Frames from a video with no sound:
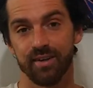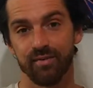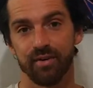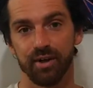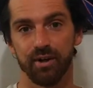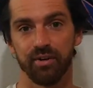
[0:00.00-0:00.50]

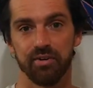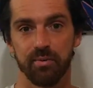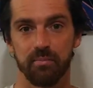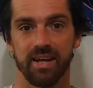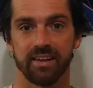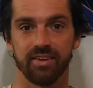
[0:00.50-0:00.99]
difficult to
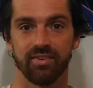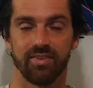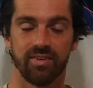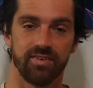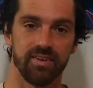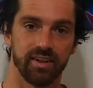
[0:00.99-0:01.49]
make this
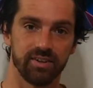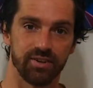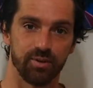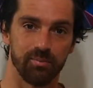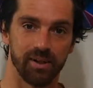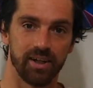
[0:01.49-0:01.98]

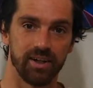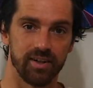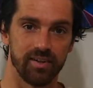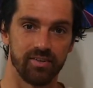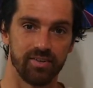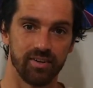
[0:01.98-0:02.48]
distinction
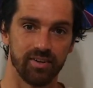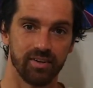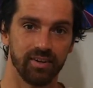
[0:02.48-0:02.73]
because